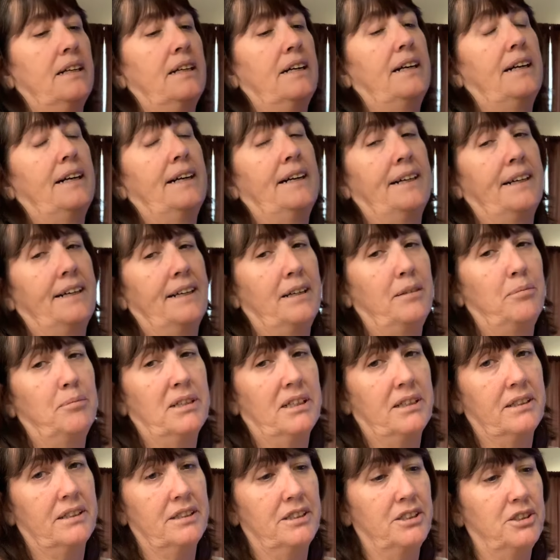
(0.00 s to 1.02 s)
I'm
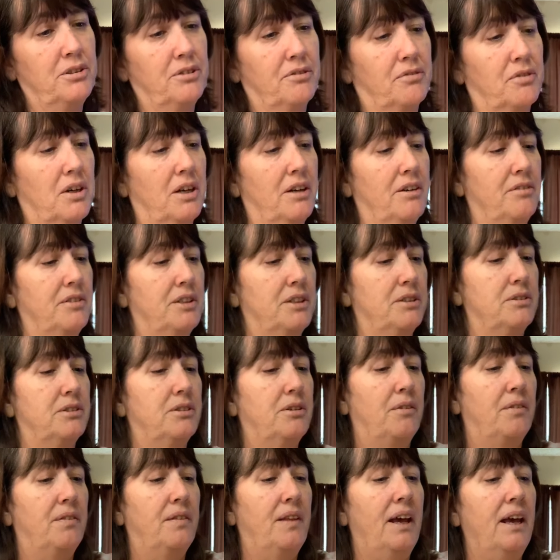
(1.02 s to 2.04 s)
not going to do it for all of those.
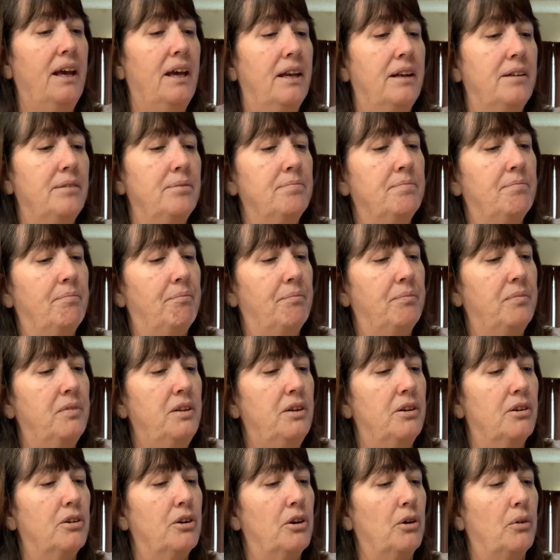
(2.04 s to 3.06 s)
So then
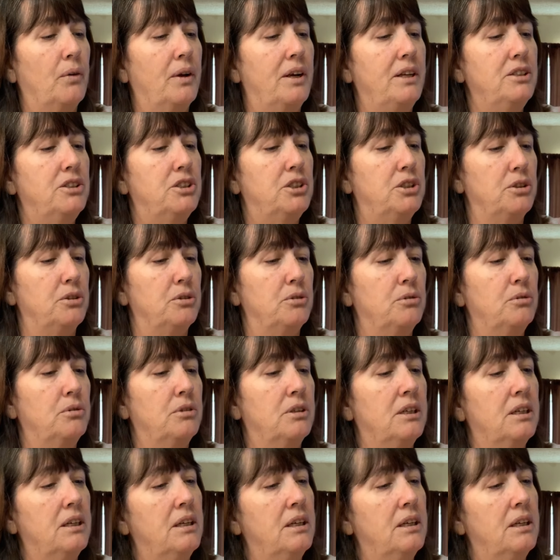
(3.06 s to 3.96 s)
you're going to